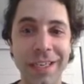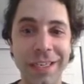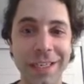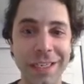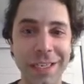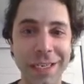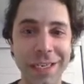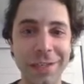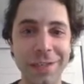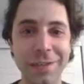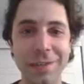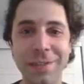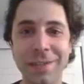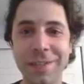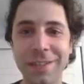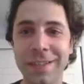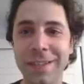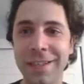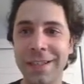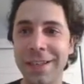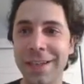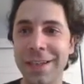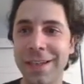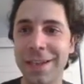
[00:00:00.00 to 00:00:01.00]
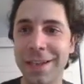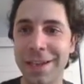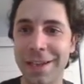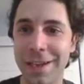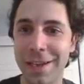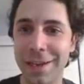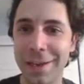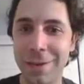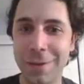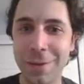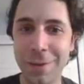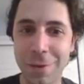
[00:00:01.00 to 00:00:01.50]
in here.
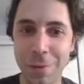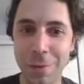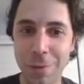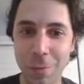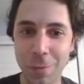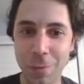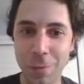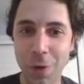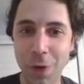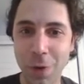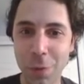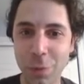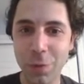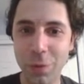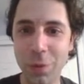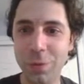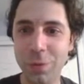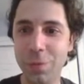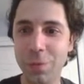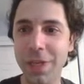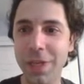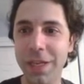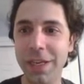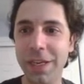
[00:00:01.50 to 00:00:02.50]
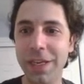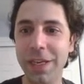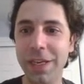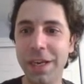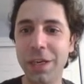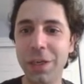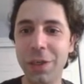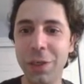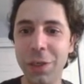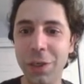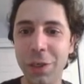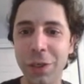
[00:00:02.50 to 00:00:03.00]
What would be
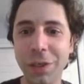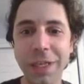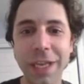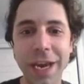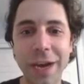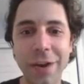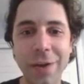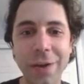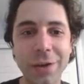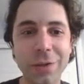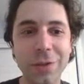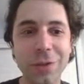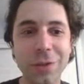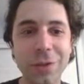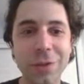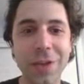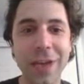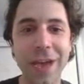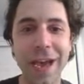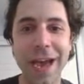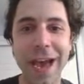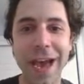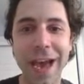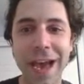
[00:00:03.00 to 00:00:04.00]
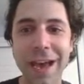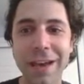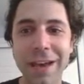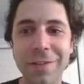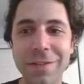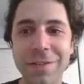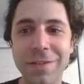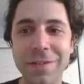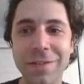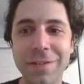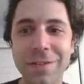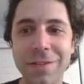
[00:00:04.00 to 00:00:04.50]
a good character to
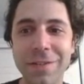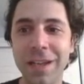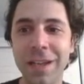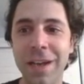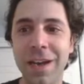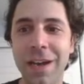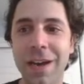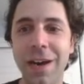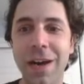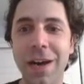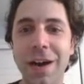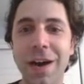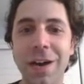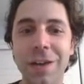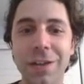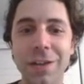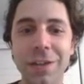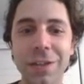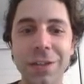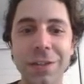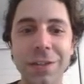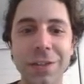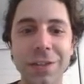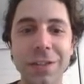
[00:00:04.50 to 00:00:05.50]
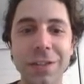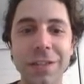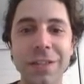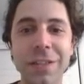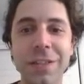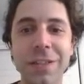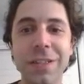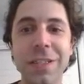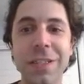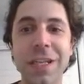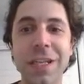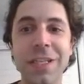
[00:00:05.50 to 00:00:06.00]
have under
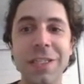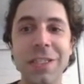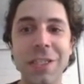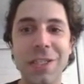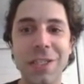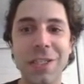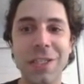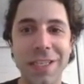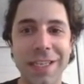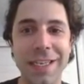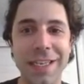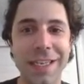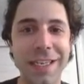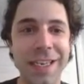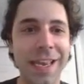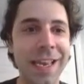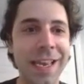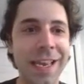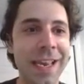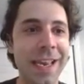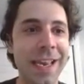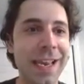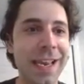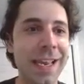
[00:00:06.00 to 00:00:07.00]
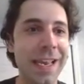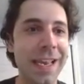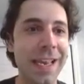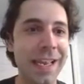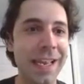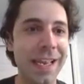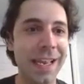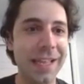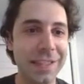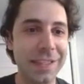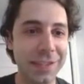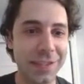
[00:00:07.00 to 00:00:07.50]
the sea?
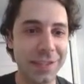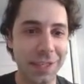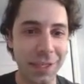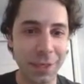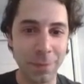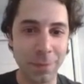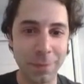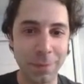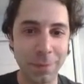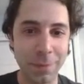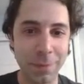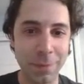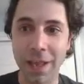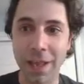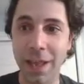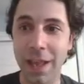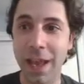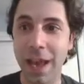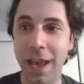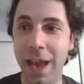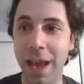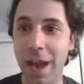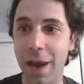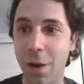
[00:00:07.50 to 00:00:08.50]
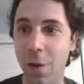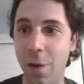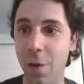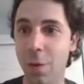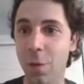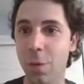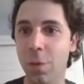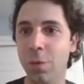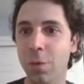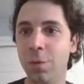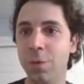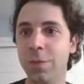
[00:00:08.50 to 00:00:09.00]
Let's see.
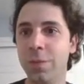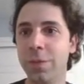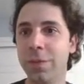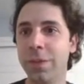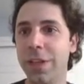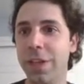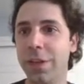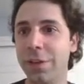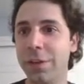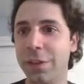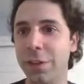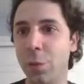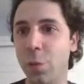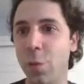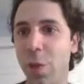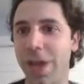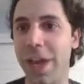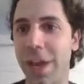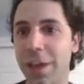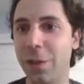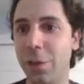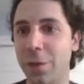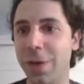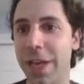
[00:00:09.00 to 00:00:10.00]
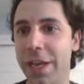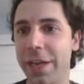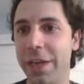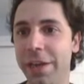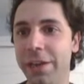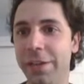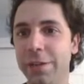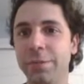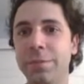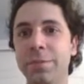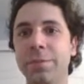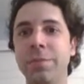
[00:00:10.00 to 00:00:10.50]
Oh, there's a whale right
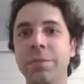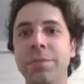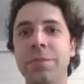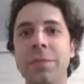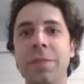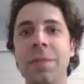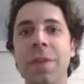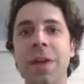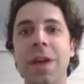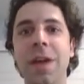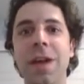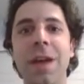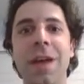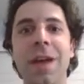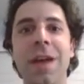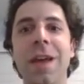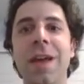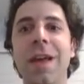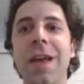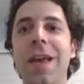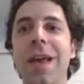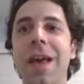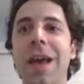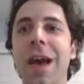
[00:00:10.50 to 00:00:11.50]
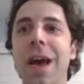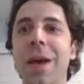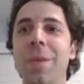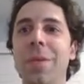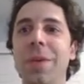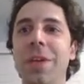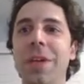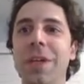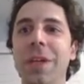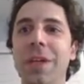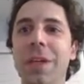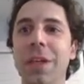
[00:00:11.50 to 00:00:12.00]
here.
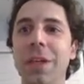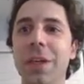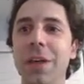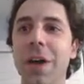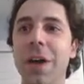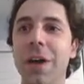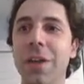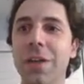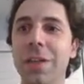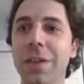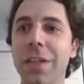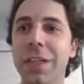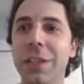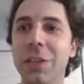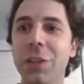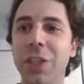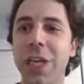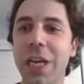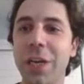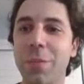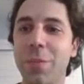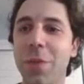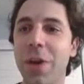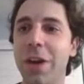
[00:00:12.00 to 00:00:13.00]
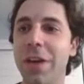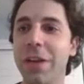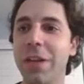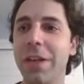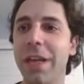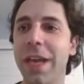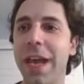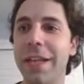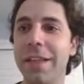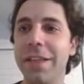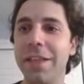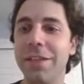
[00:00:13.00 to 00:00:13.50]
I'm going to click on the check
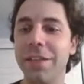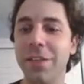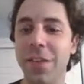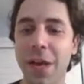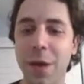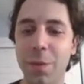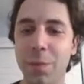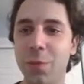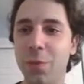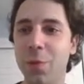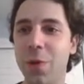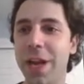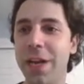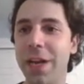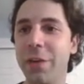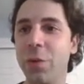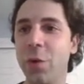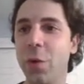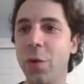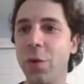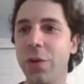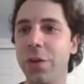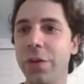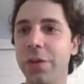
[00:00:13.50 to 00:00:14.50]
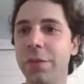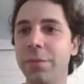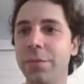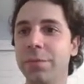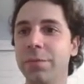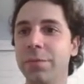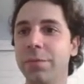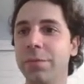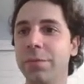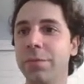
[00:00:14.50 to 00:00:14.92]
mark at the top right corner